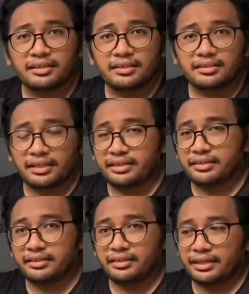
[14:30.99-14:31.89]

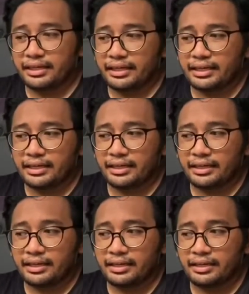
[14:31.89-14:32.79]
tire,
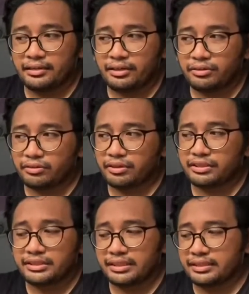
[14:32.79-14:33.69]
and gonna
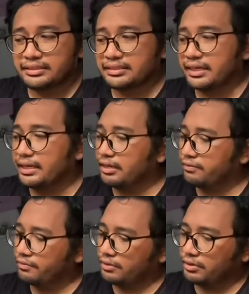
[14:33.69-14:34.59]
take this guy out
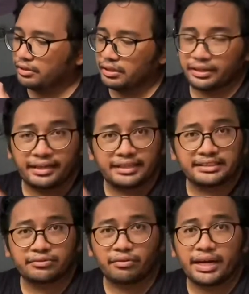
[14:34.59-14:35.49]
for a nice
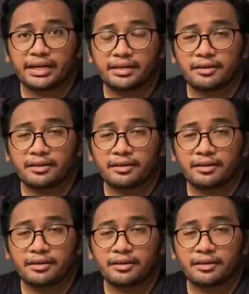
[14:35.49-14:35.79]
ride,